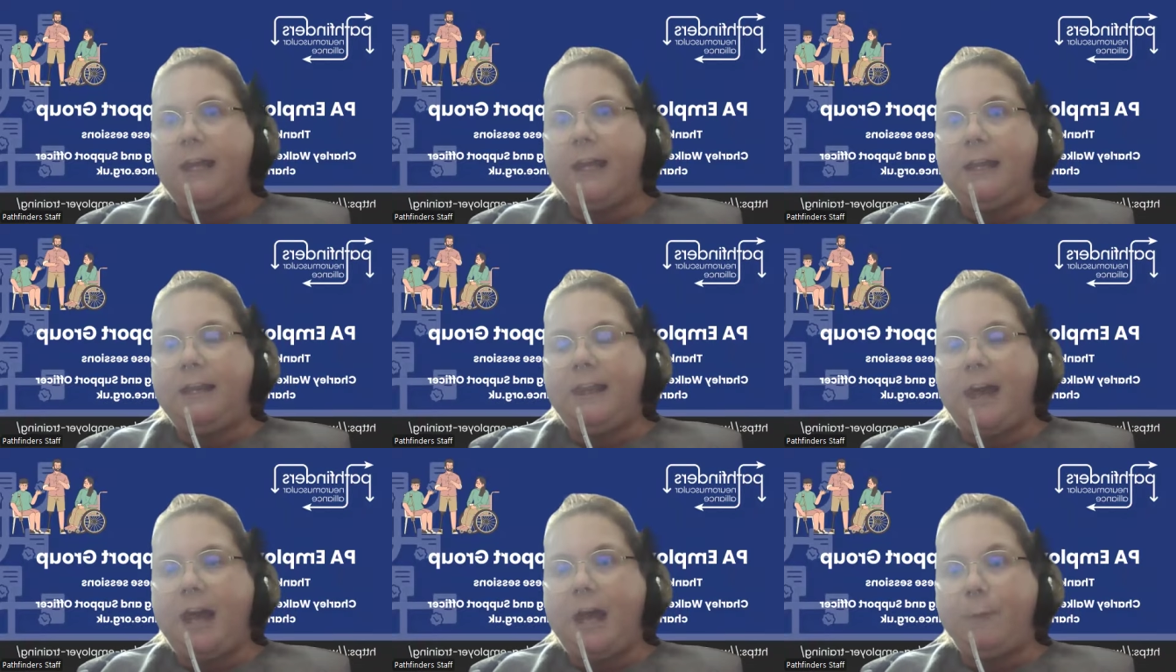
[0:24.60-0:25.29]

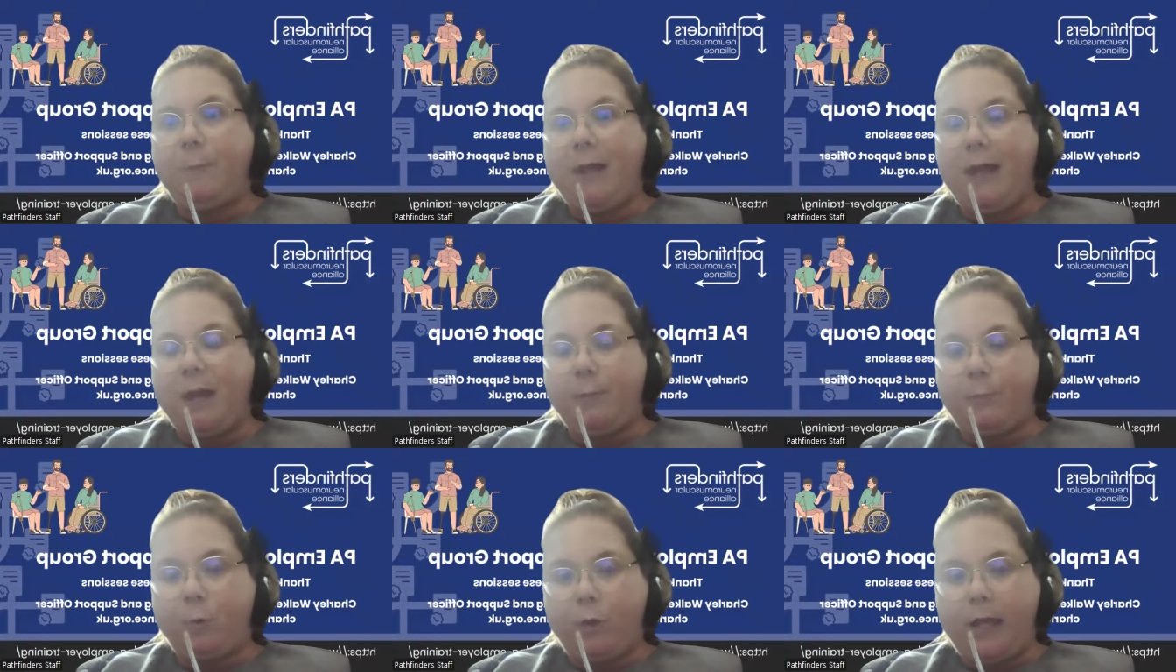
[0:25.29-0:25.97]
in their PA
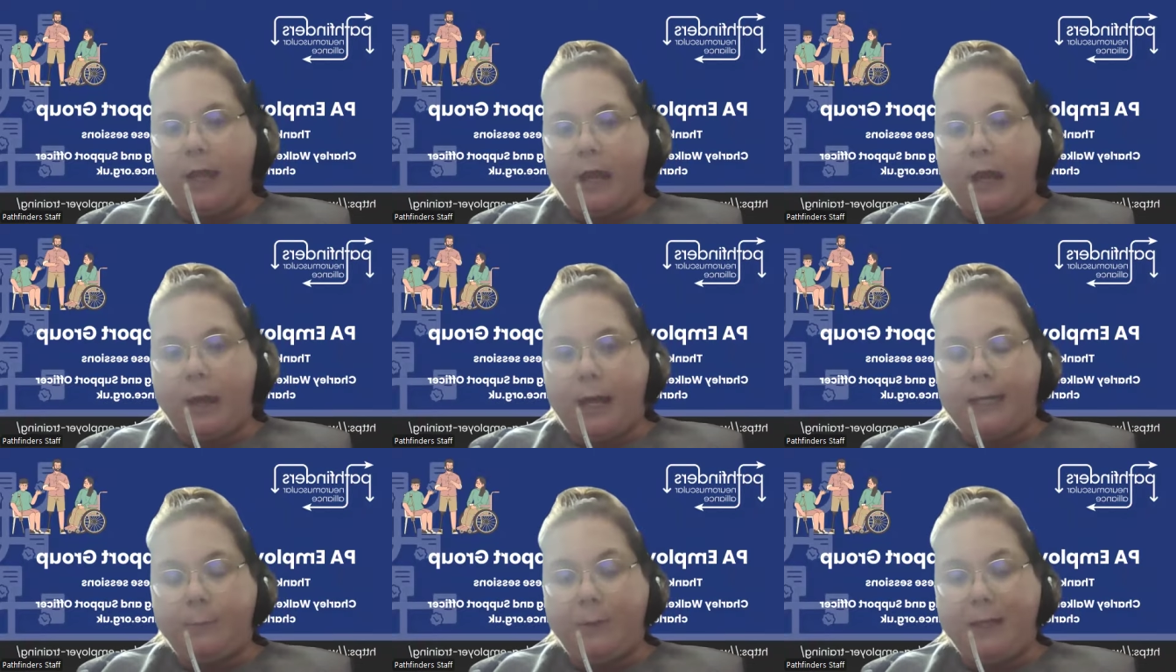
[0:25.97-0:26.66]
employer
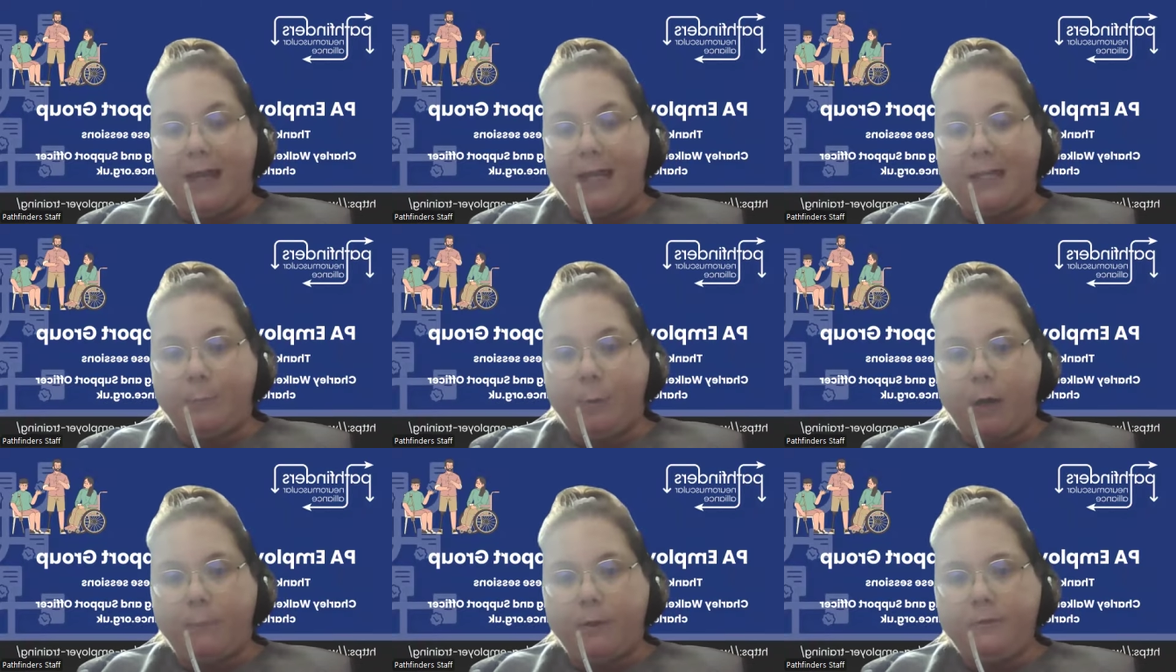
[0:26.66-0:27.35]
and PA
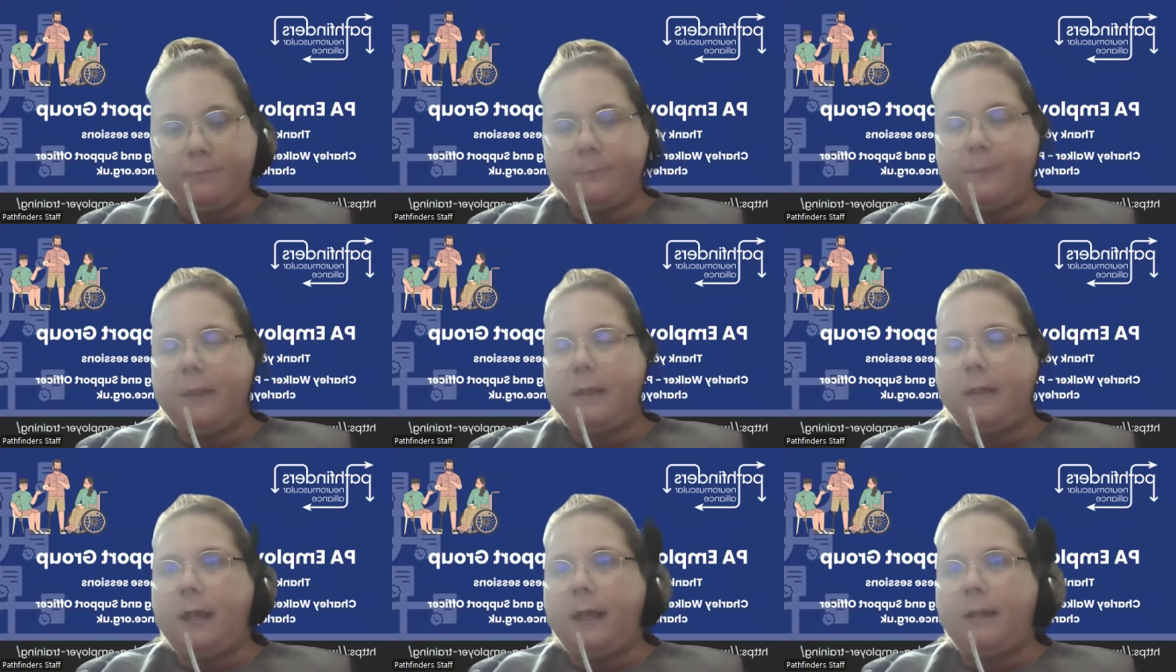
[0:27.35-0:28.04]
department,
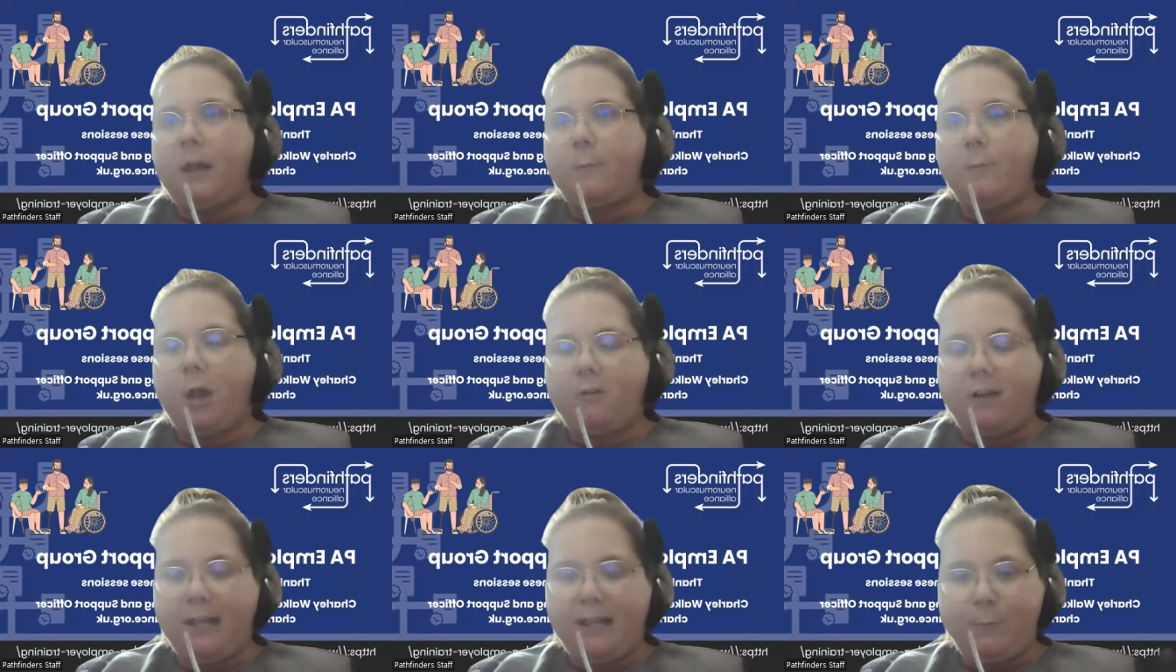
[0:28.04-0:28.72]
and I'm
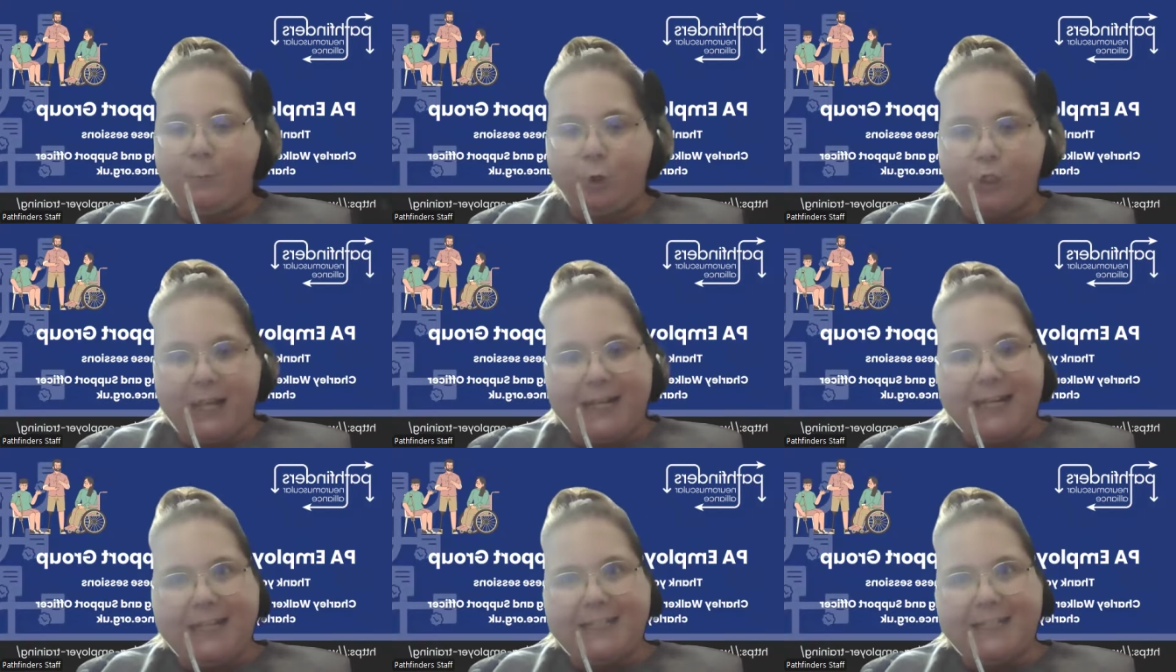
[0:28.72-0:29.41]
currently the
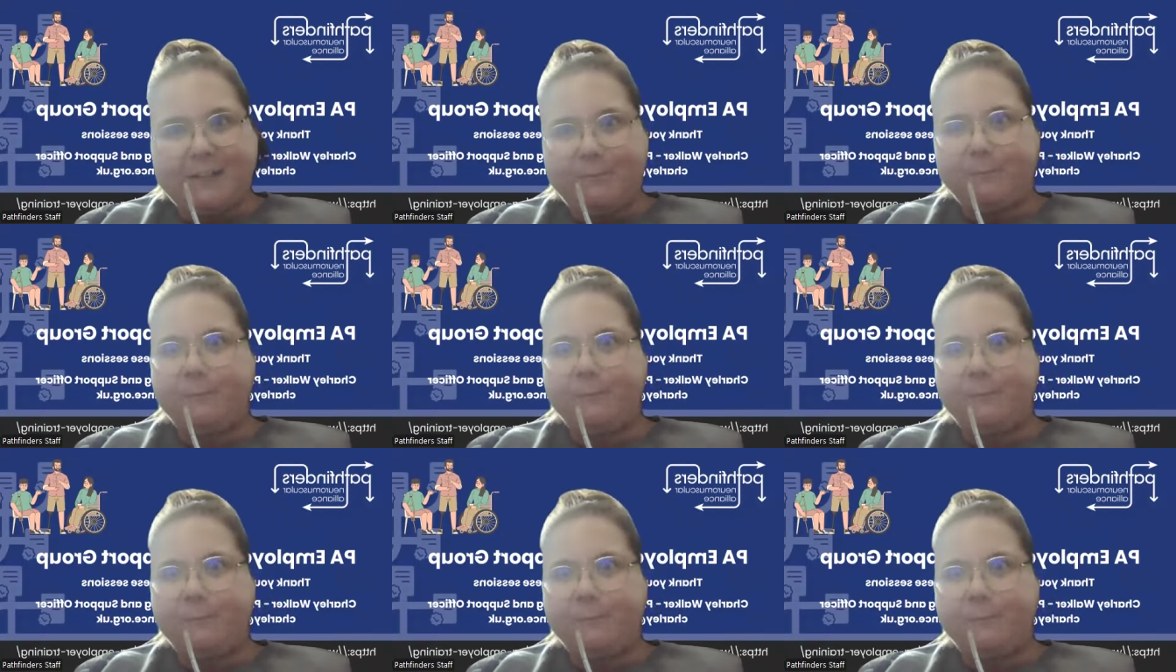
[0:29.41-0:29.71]
project lead.